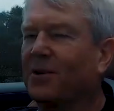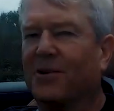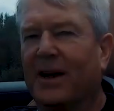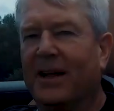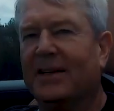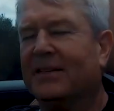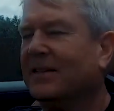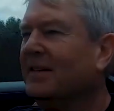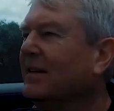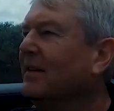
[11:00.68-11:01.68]
grand
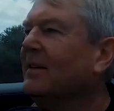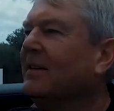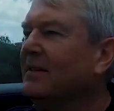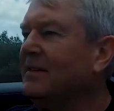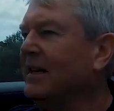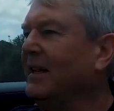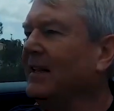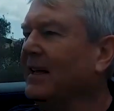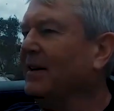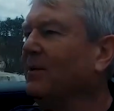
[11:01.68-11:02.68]
sitting
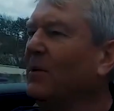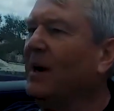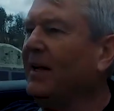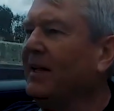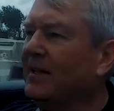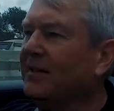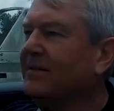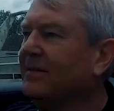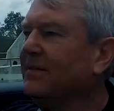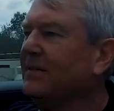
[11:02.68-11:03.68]
there waiting
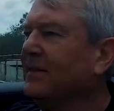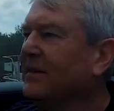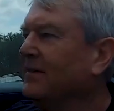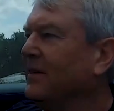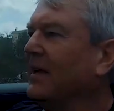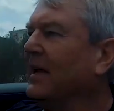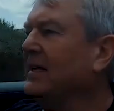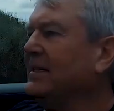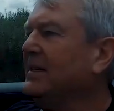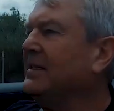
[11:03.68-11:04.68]
for a
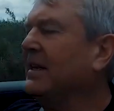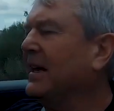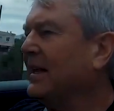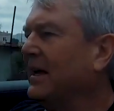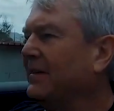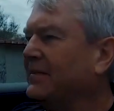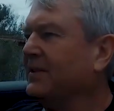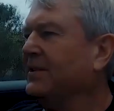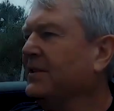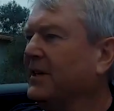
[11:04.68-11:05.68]
lazy Saturday
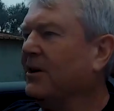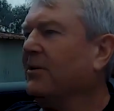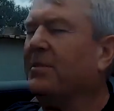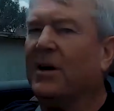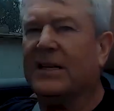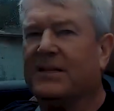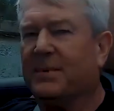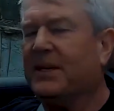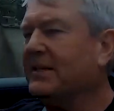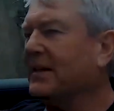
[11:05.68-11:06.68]
afternoon to go and buy a
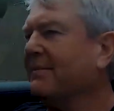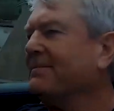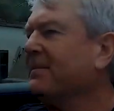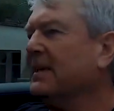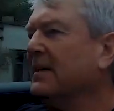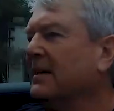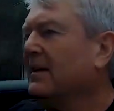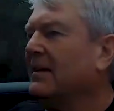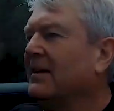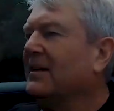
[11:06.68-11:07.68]
Speedster.
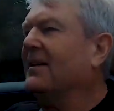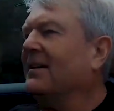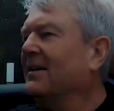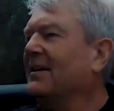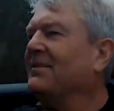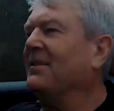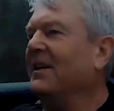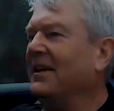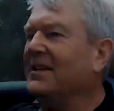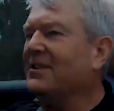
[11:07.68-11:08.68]
It
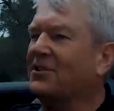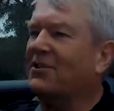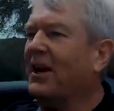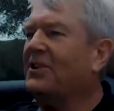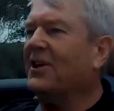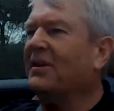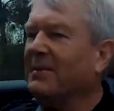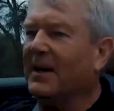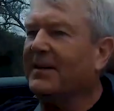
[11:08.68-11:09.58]
really is tragic, but